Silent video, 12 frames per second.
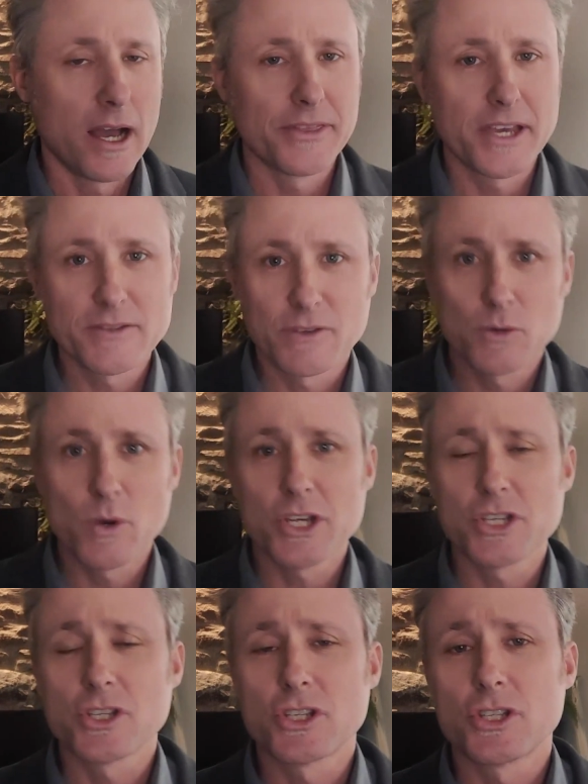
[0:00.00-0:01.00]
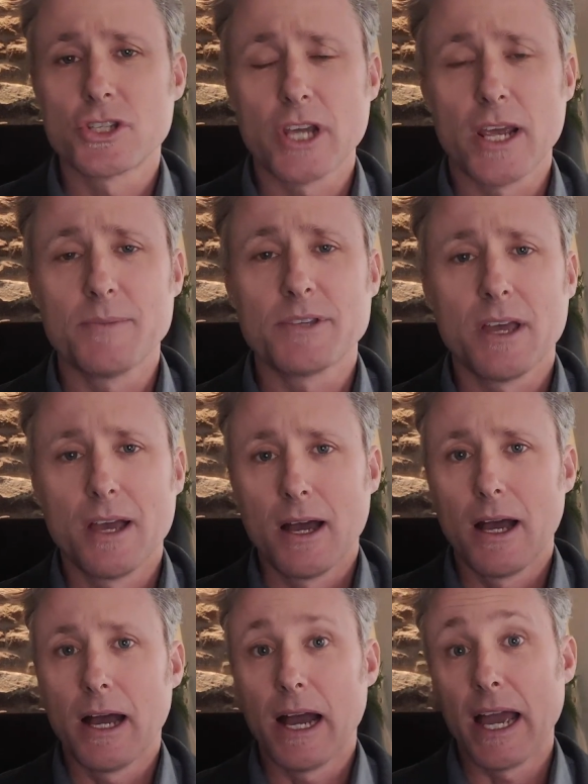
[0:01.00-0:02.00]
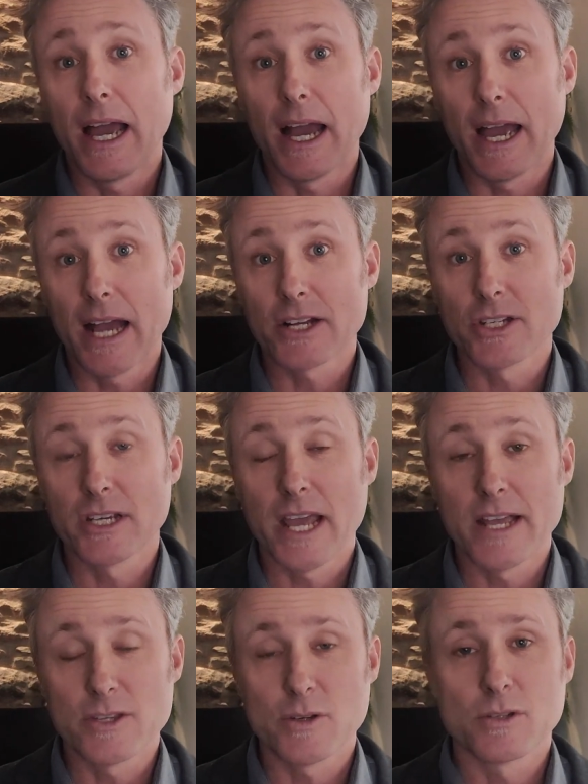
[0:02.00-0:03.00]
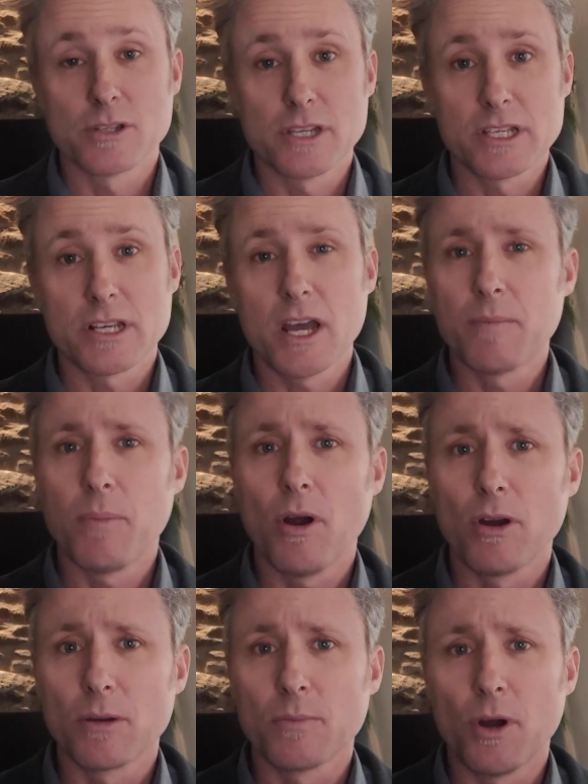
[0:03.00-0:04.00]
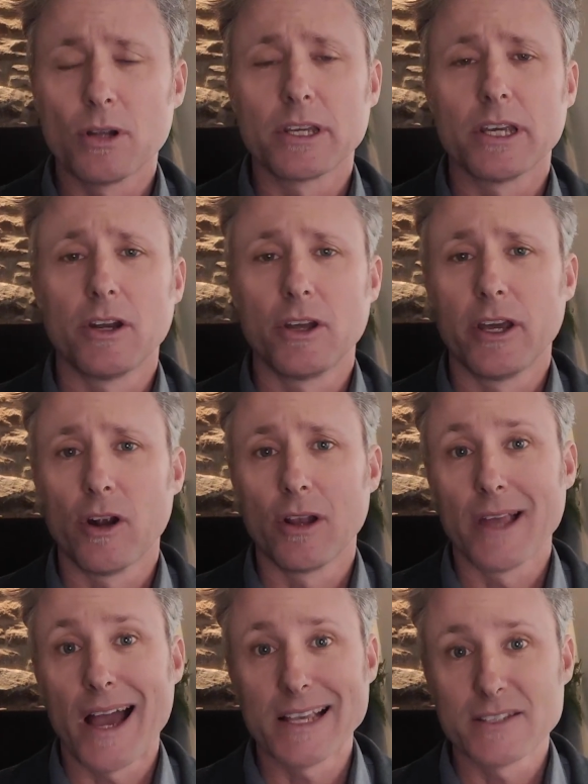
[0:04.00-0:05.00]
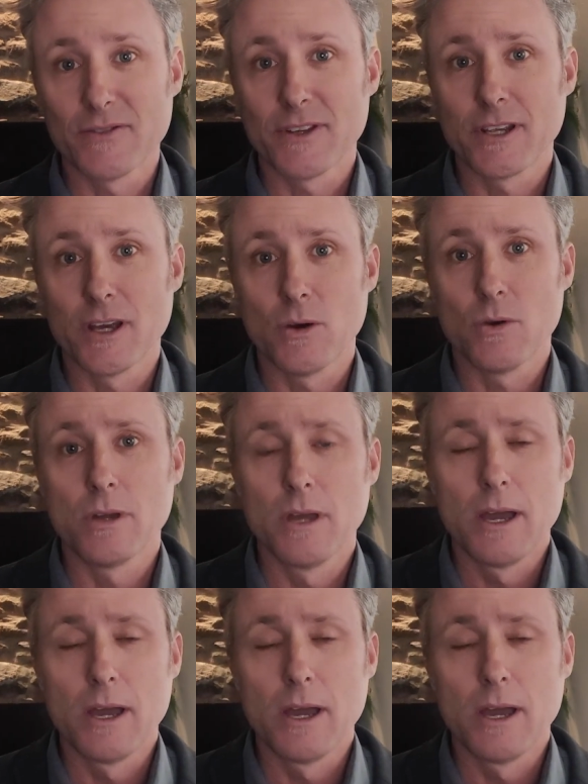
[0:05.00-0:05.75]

Thanks for the question, James. I actually answered this kind of partly in our last video.